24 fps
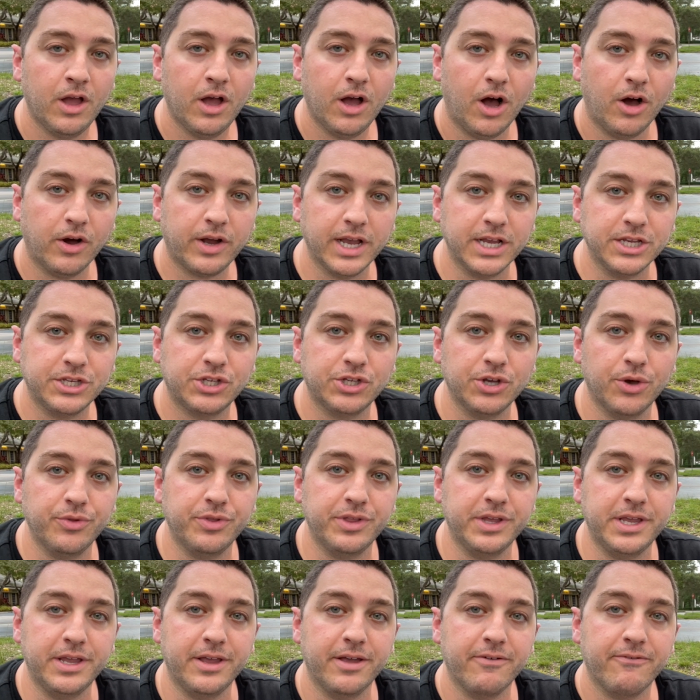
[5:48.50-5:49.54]
Okay, so
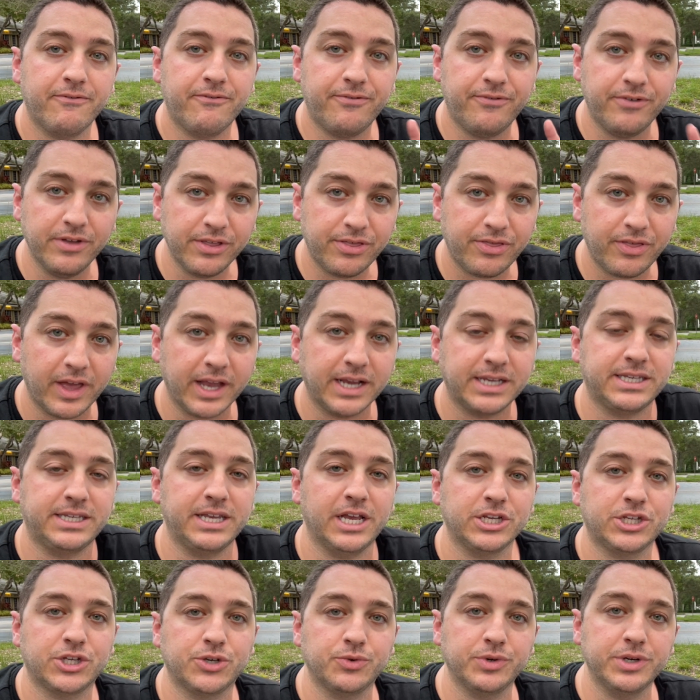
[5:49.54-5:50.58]
the fifth
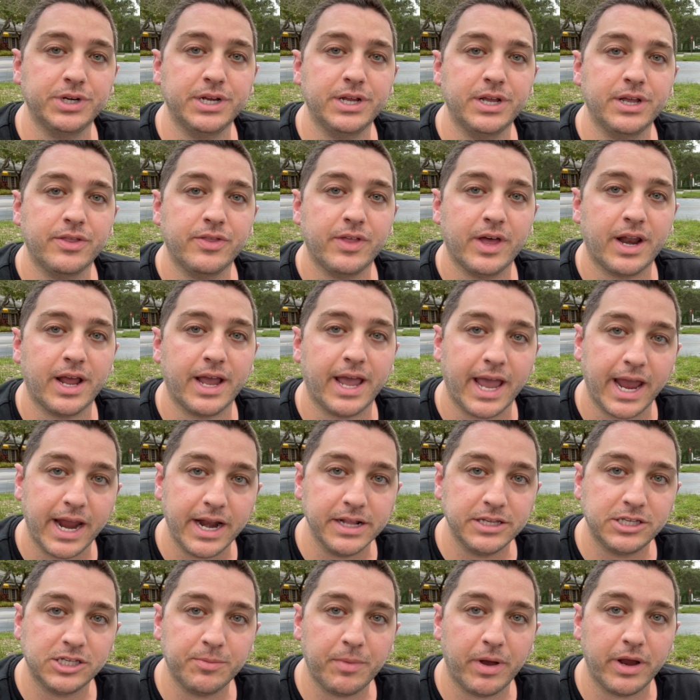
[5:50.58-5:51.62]
accessory that I
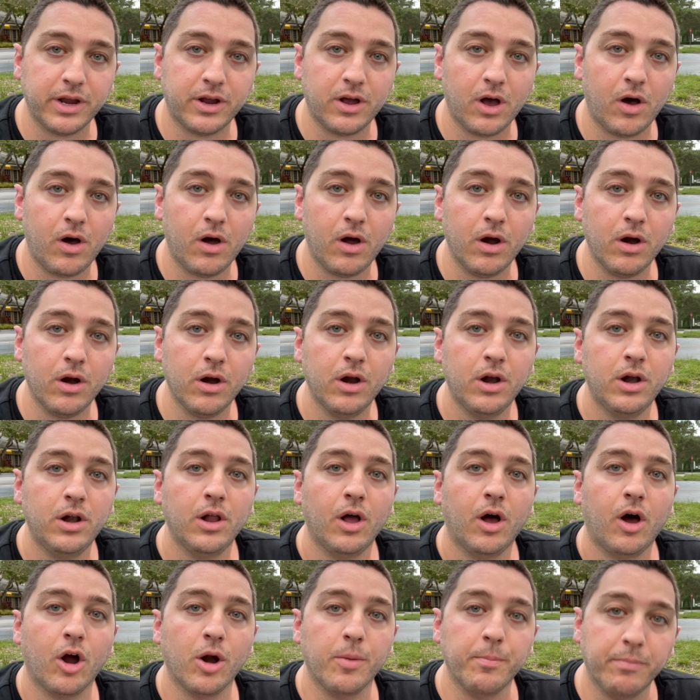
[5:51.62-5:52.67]
added to my car
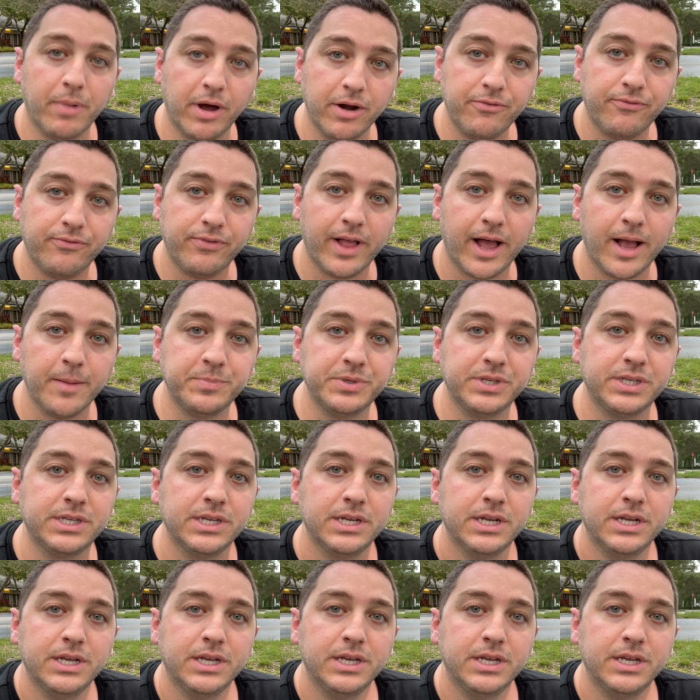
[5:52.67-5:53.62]
are mud flaps.